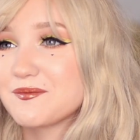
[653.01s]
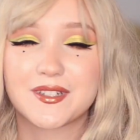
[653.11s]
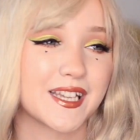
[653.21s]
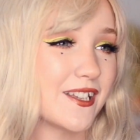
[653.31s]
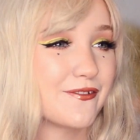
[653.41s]

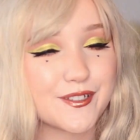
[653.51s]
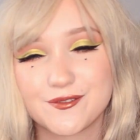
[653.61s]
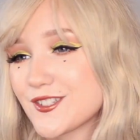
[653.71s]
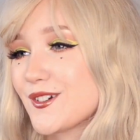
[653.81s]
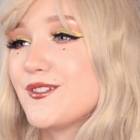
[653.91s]
My head
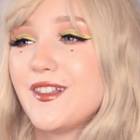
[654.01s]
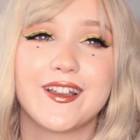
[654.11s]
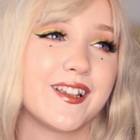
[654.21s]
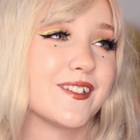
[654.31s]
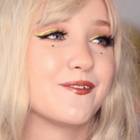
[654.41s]
feels so
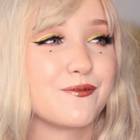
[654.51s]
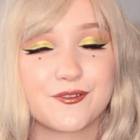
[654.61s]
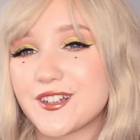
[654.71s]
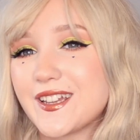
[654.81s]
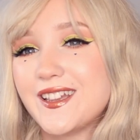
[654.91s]
light and
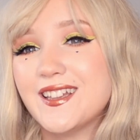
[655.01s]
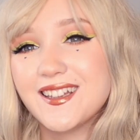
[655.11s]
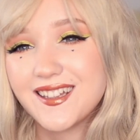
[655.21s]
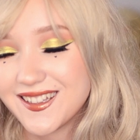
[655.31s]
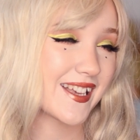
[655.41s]
free.
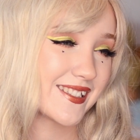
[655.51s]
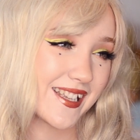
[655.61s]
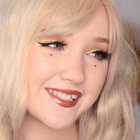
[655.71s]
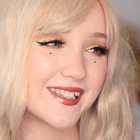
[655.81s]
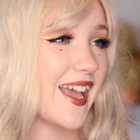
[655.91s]
I guess
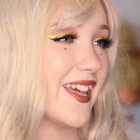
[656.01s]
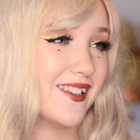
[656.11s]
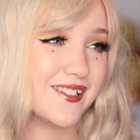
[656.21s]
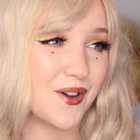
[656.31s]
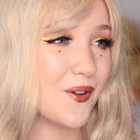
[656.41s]
that's the
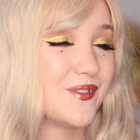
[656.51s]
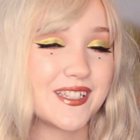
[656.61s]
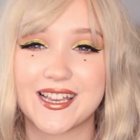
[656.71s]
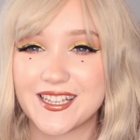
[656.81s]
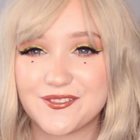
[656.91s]
end of
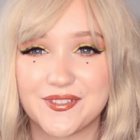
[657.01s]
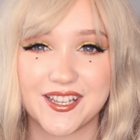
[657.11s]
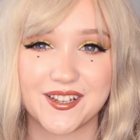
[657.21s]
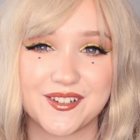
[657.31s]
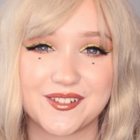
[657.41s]
today's
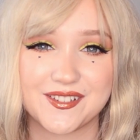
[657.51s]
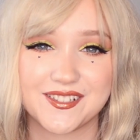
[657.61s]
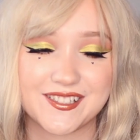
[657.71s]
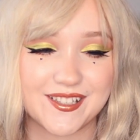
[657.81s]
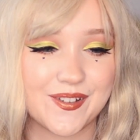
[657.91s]

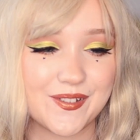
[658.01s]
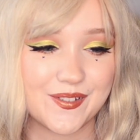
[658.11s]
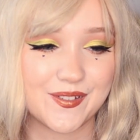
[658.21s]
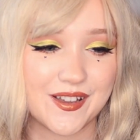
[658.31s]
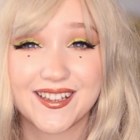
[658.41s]
video,
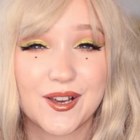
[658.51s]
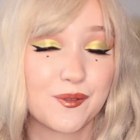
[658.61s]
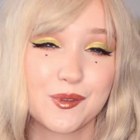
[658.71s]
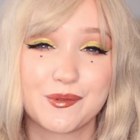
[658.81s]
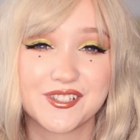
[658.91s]
so I
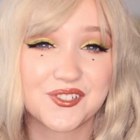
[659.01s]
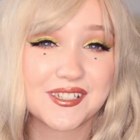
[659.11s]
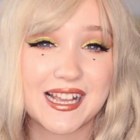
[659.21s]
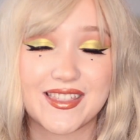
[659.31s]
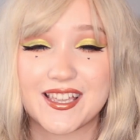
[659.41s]
hope you enjoyed it.